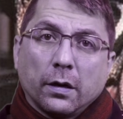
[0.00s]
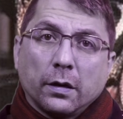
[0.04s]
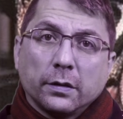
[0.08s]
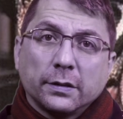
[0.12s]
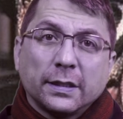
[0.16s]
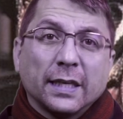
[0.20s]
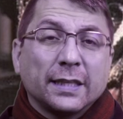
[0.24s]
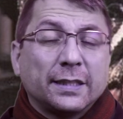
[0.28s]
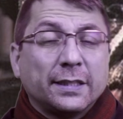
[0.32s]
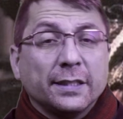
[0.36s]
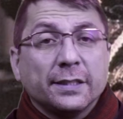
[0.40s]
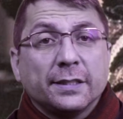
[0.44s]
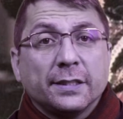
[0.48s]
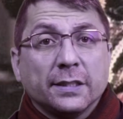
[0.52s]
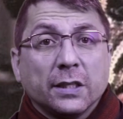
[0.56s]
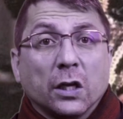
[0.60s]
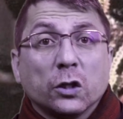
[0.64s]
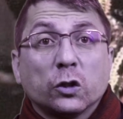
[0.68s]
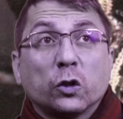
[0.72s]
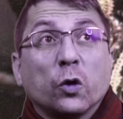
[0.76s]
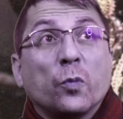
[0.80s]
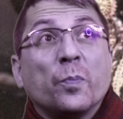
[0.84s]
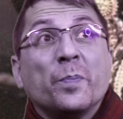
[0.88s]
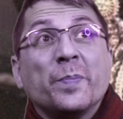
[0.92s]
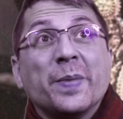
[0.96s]
that is
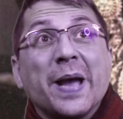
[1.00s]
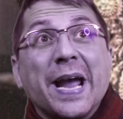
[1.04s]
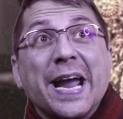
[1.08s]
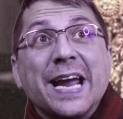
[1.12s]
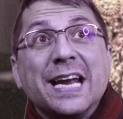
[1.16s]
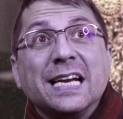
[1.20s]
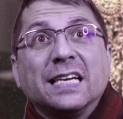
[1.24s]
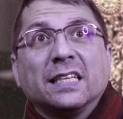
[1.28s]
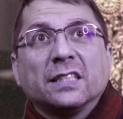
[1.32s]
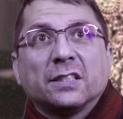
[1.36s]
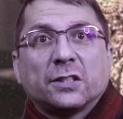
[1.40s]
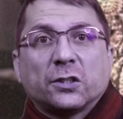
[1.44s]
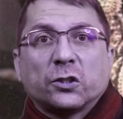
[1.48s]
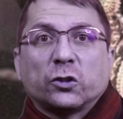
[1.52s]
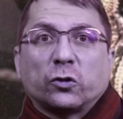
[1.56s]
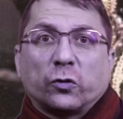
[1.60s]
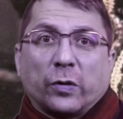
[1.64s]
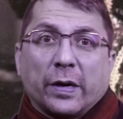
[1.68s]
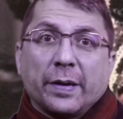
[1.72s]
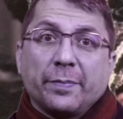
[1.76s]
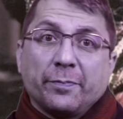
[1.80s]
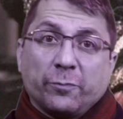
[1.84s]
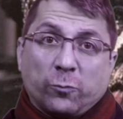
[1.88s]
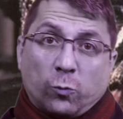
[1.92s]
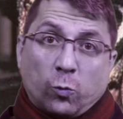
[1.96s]
not the
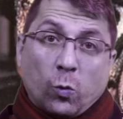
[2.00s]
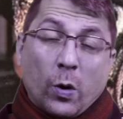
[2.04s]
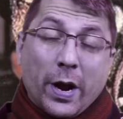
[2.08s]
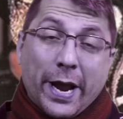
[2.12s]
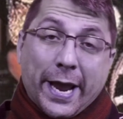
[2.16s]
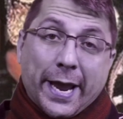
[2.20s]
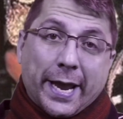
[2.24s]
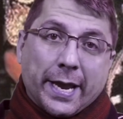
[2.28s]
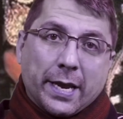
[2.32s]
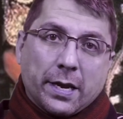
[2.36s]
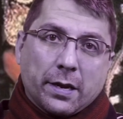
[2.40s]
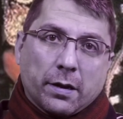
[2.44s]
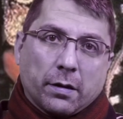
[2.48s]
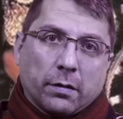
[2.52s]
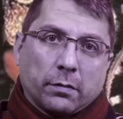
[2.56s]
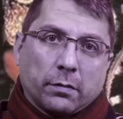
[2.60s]
mainstream way,